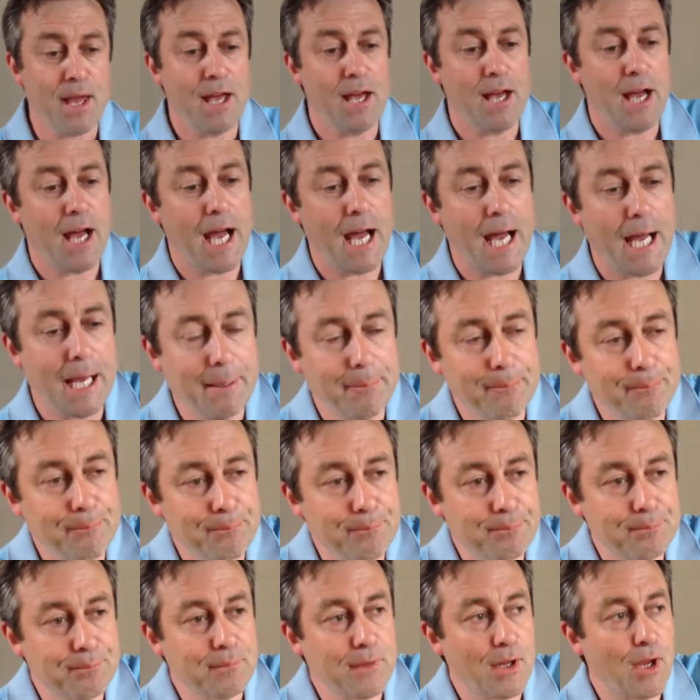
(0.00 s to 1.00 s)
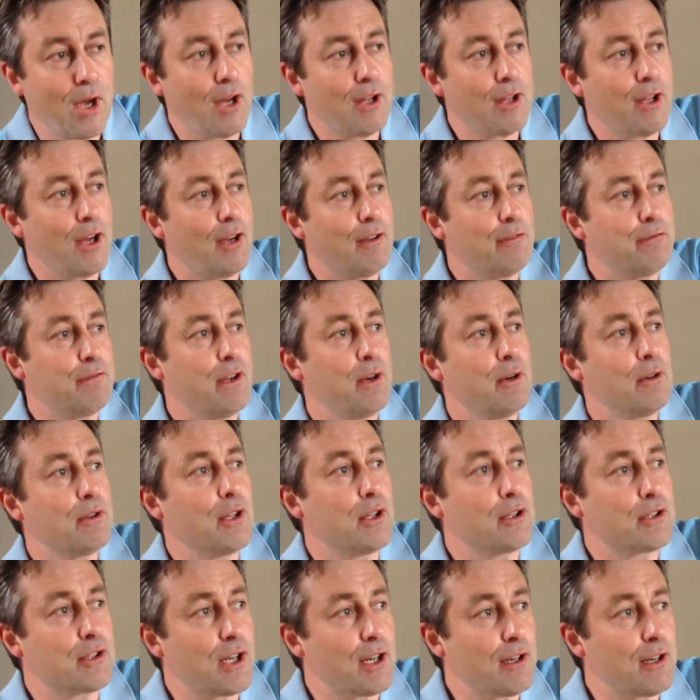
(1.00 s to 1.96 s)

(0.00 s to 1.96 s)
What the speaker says: I feel that